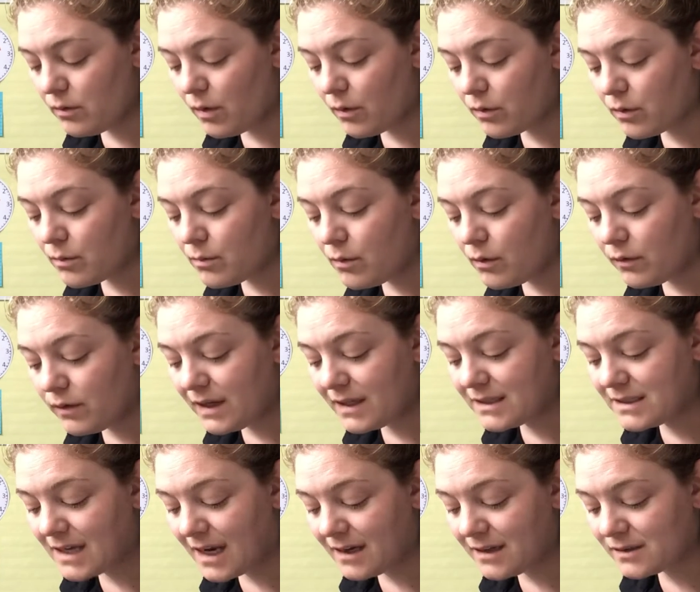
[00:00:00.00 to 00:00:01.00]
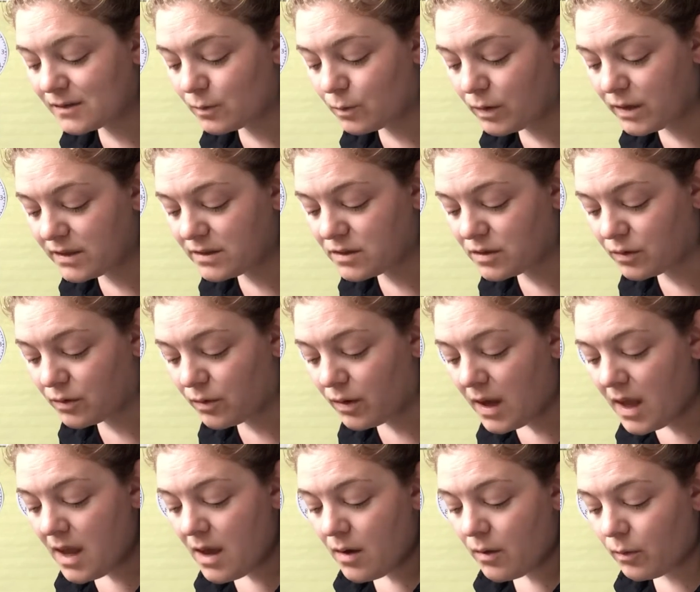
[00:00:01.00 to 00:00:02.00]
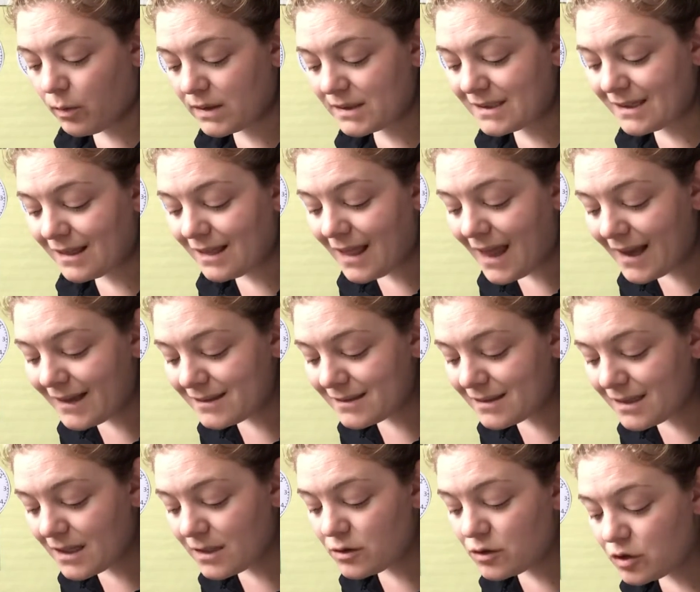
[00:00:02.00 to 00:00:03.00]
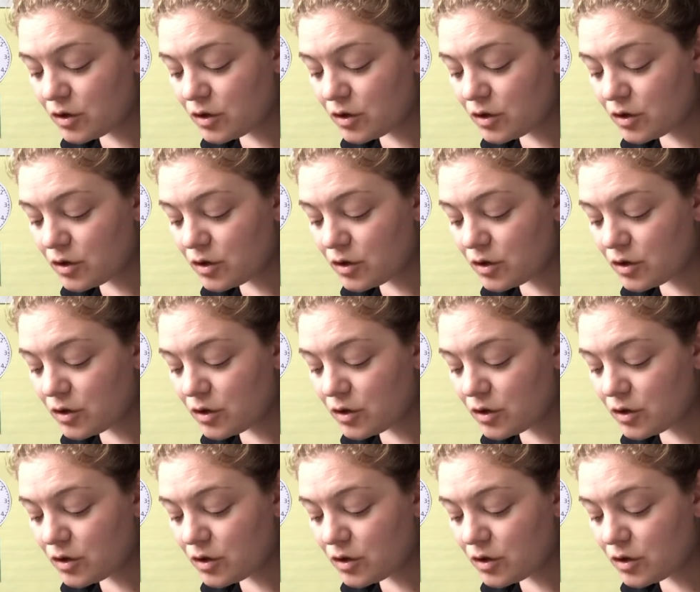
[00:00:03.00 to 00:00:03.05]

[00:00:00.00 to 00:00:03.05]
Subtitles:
the movie Dennis went to was less than